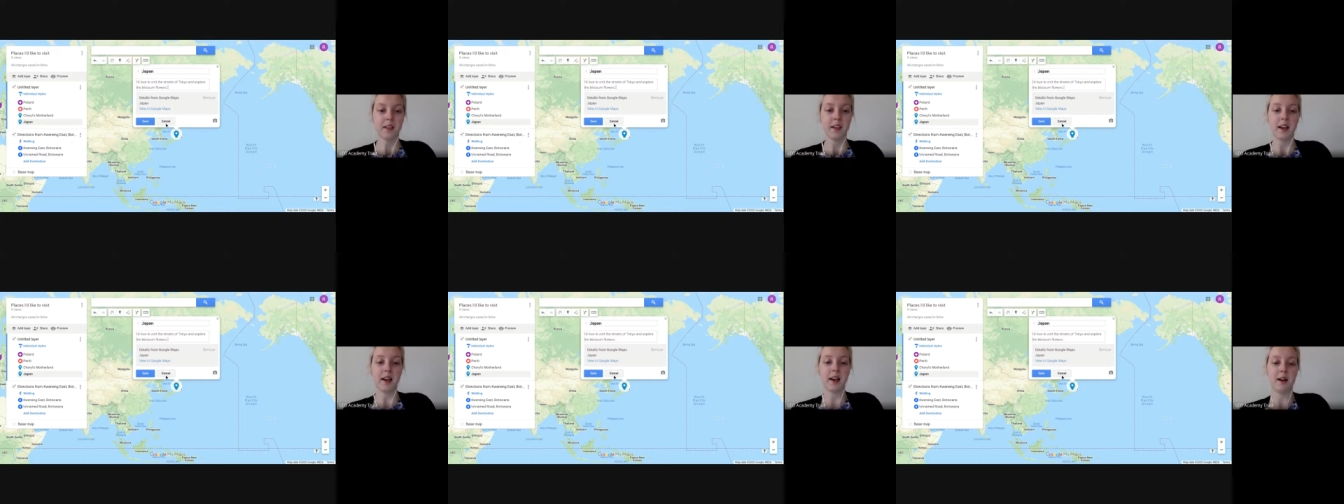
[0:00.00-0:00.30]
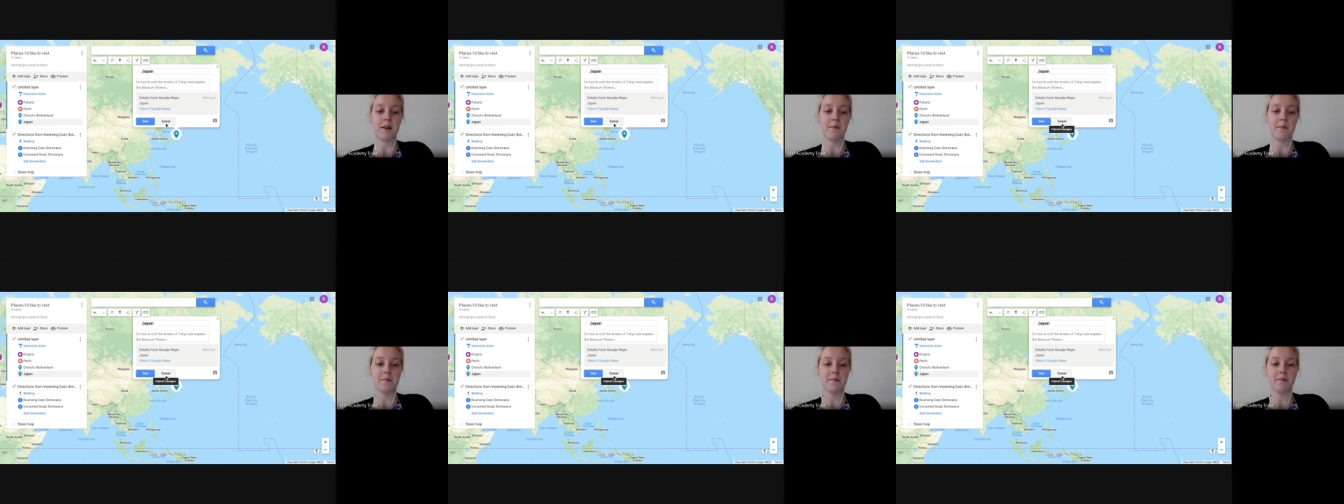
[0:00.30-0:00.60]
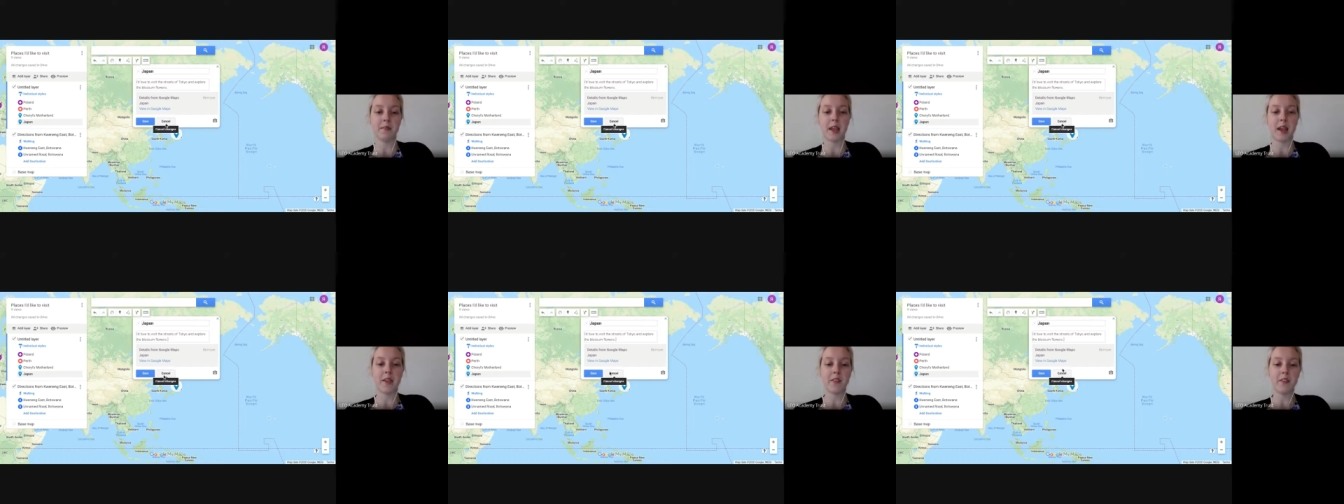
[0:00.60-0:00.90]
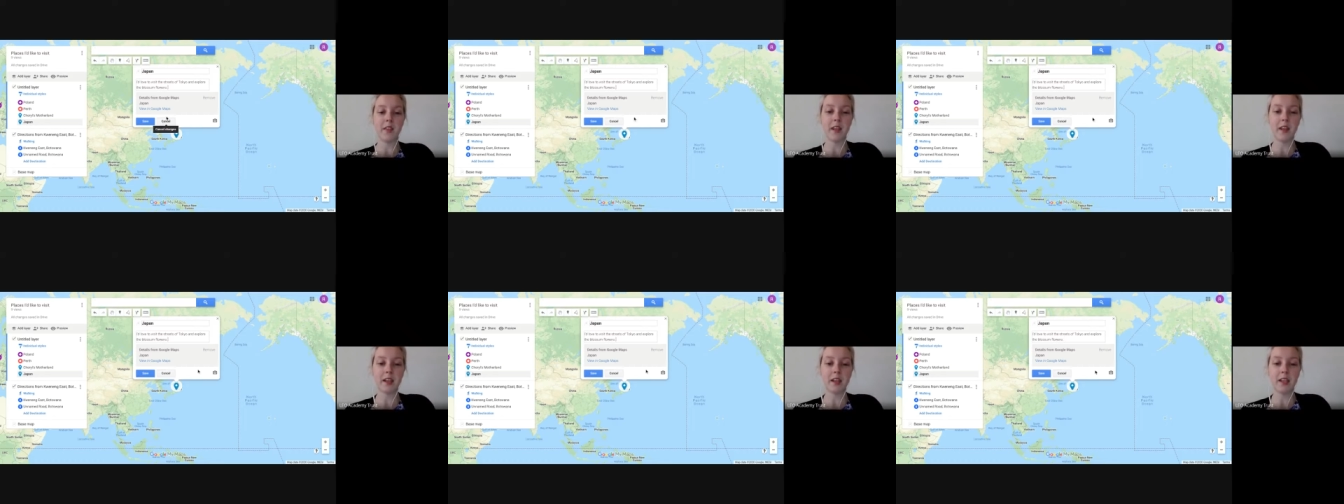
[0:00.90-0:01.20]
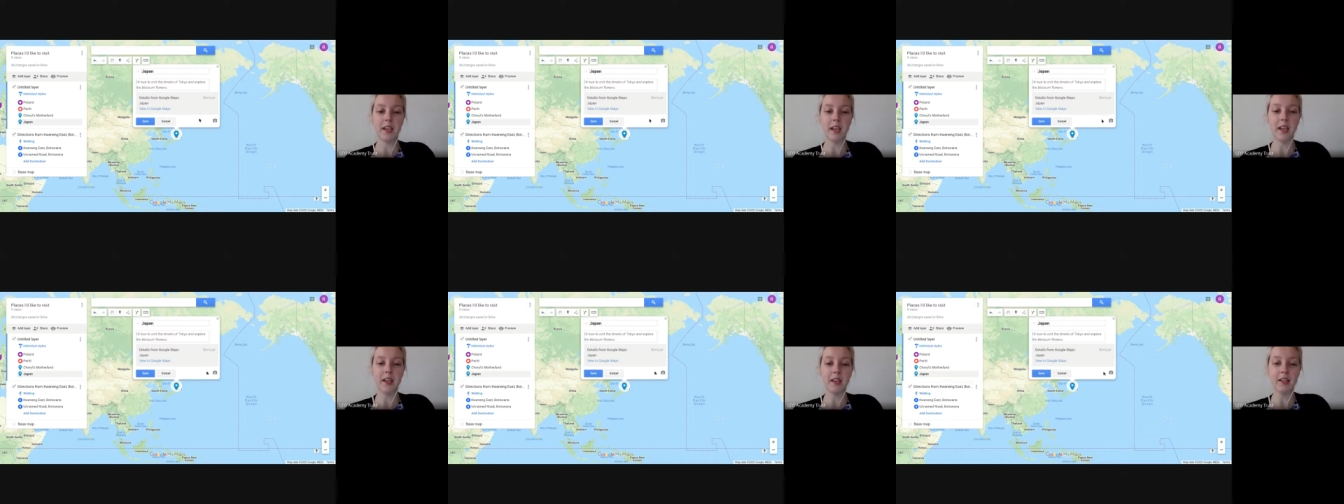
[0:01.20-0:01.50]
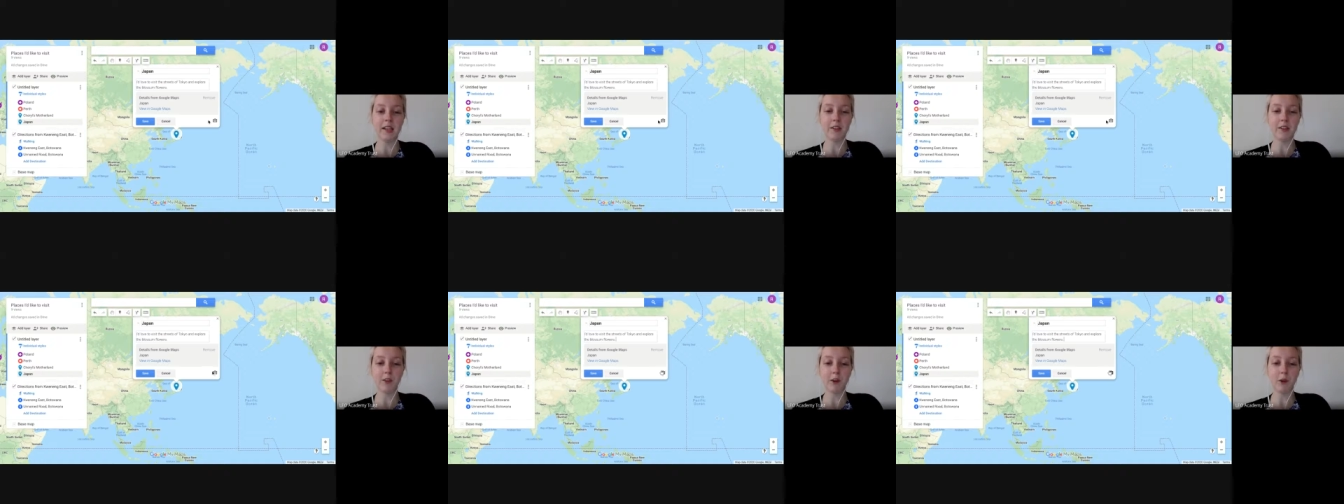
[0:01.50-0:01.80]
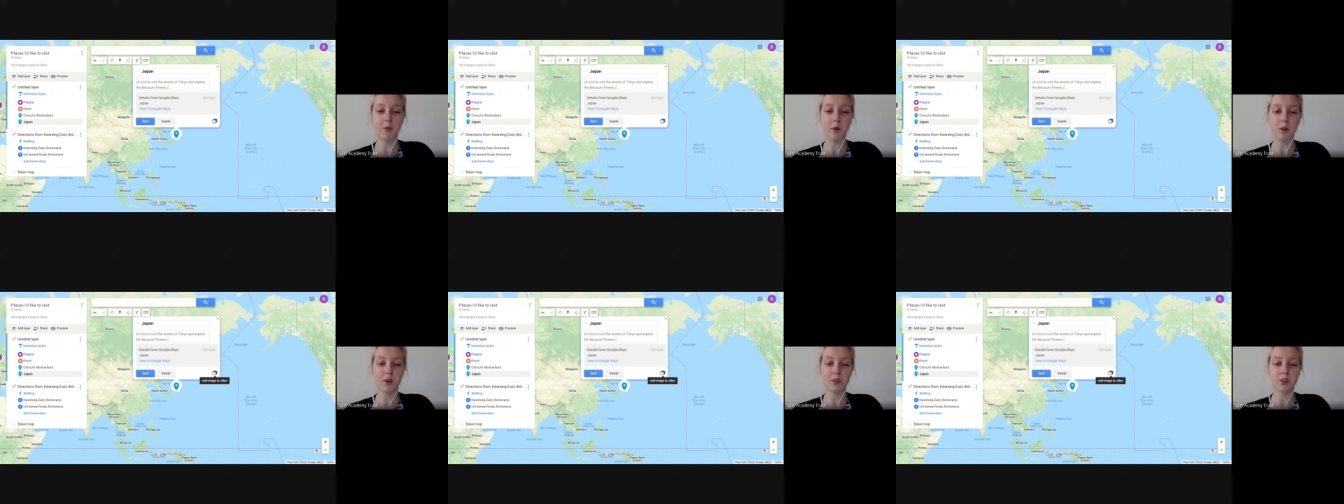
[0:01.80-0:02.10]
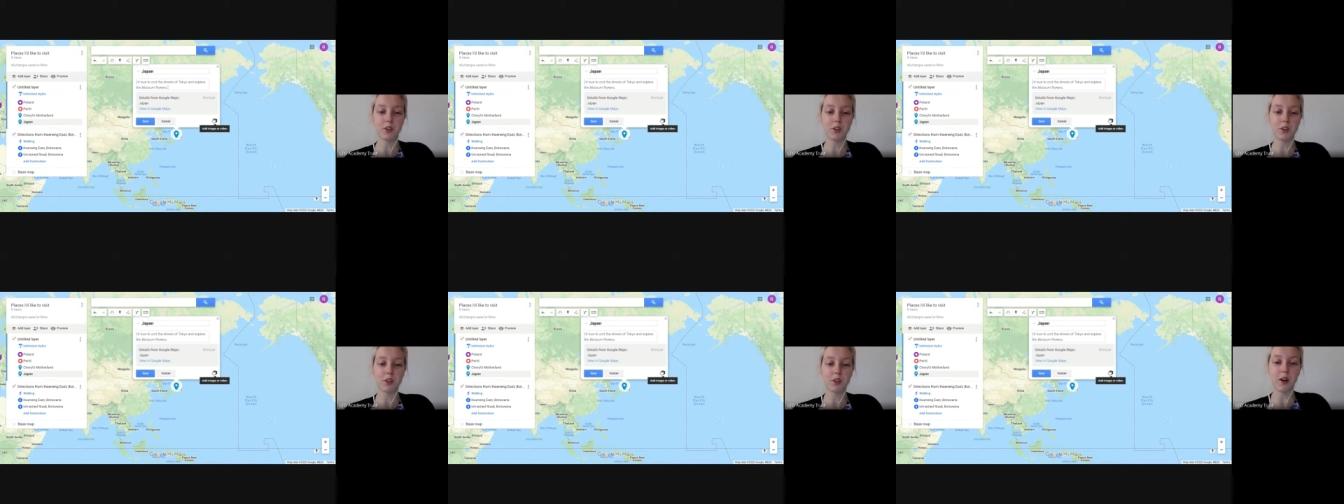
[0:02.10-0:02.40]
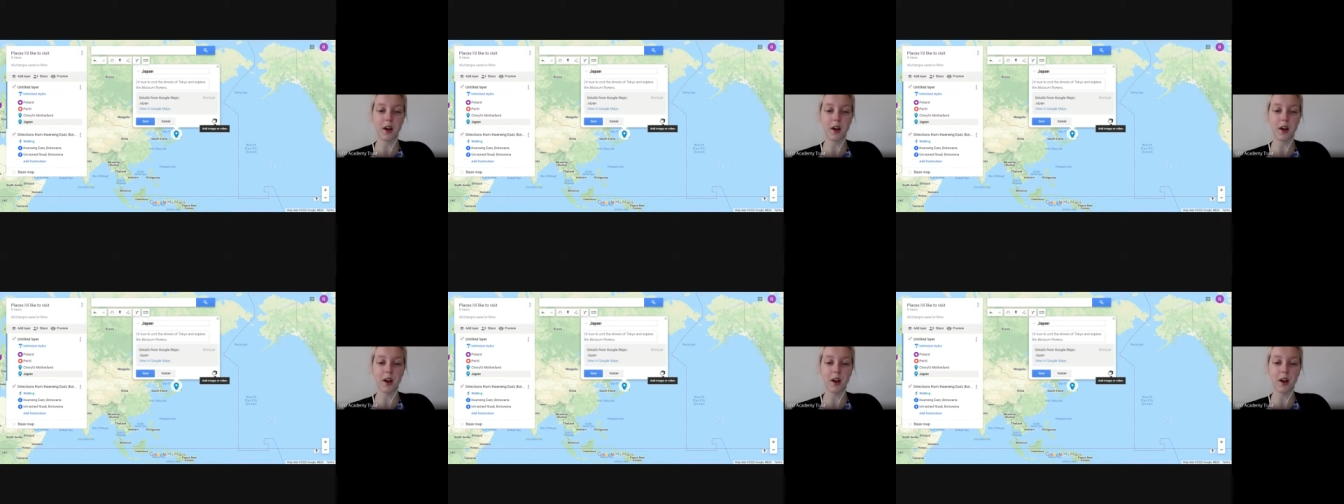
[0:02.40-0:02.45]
Um, and then again, if I want to,